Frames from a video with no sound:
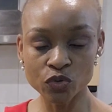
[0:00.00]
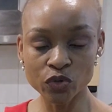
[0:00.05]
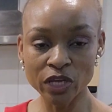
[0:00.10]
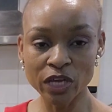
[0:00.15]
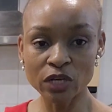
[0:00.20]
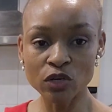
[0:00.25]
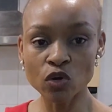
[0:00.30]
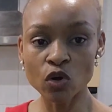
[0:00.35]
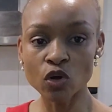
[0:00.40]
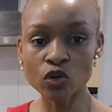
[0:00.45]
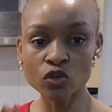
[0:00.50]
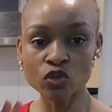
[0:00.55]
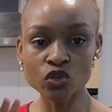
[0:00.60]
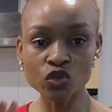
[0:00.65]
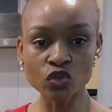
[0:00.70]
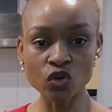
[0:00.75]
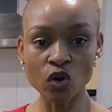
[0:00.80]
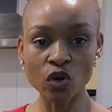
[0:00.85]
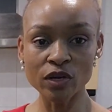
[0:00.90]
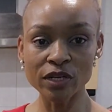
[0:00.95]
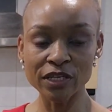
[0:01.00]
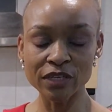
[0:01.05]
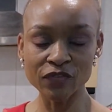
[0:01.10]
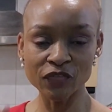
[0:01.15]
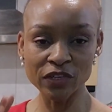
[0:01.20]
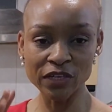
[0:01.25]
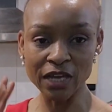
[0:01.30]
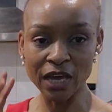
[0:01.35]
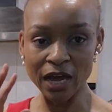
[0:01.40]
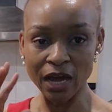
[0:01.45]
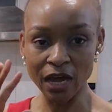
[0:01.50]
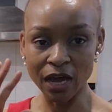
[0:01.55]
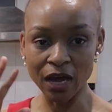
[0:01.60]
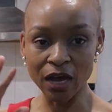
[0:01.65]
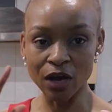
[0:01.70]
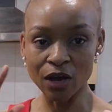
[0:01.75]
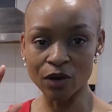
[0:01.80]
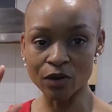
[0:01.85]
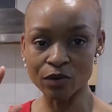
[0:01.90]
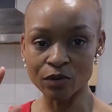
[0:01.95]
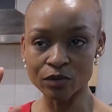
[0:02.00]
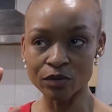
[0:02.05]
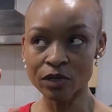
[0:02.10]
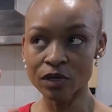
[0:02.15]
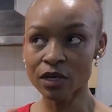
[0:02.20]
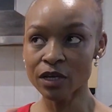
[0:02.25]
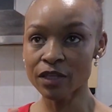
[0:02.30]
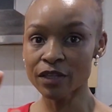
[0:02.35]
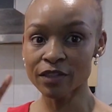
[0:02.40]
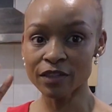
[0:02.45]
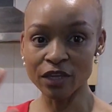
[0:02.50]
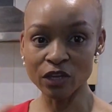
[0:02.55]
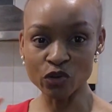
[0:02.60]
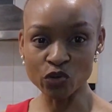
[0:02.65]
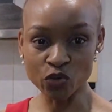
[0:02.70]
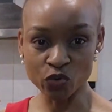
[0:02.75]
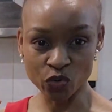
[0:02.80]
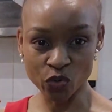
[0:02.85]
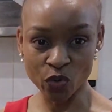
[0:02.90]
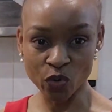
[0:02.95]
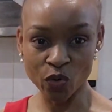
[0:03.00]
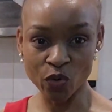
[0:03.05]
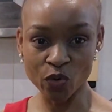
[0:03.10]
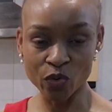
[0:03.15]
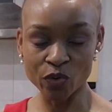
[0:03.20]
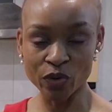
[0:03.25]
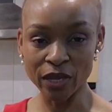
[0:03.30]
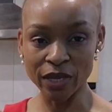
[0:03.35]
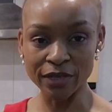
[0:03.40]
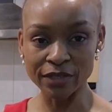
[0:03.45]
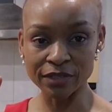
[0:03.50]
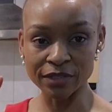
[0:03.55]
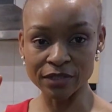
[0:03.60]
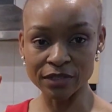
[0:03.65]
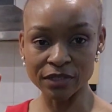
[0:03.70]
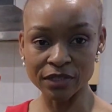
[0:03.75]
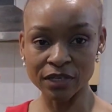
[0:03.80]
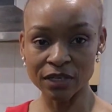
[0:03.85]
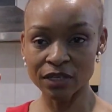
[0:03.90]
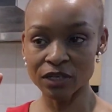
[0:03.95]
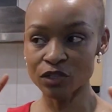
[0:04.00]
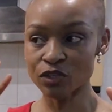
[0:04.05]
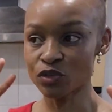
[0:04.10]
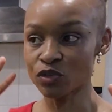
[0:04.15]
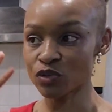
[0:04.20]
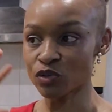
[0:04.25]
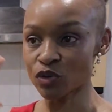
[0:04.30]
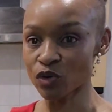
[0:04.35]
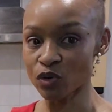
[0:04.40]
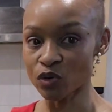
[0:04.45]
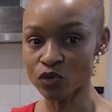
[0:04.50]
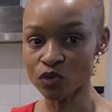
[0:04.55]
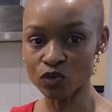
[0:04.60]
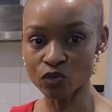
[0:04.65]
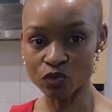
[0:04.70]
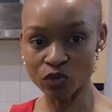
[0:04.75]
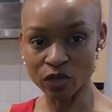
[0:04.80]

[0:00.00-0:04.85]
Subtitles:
can control even how they grow, and you know, you